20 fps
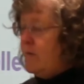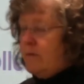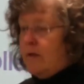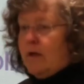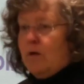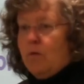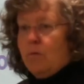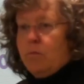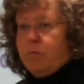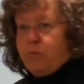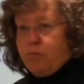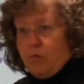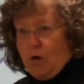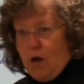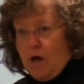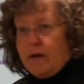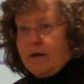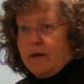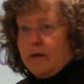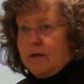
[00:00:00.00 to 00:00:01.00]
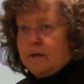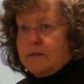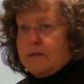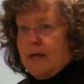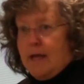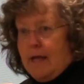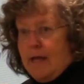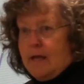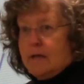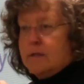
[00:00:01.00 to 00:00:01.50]
a single product
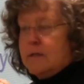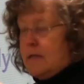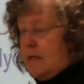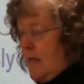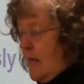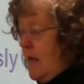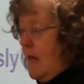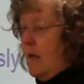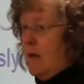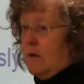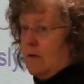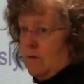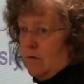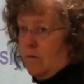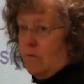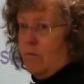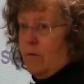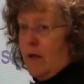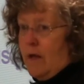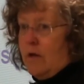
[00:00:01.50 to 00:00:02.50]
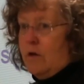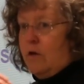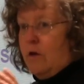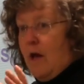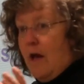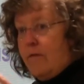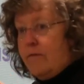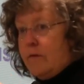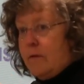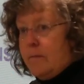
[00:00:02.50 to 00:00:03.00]
end to end, right?
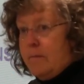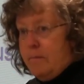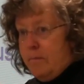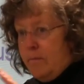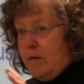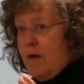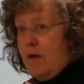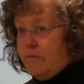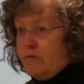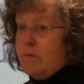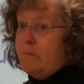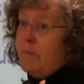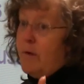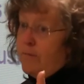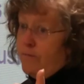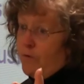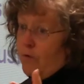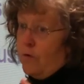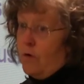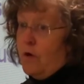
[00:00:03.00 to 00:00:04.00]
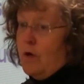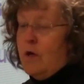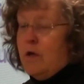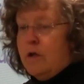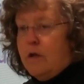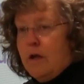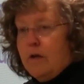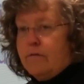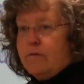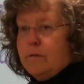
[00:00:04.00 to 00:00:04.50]
You have to, you have to buffer.
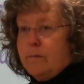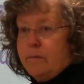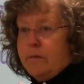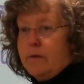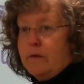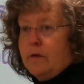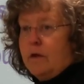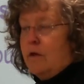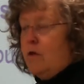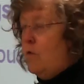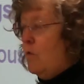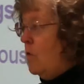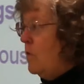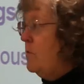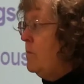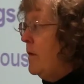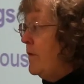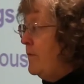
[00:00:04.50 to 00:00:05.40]
You have to build in your own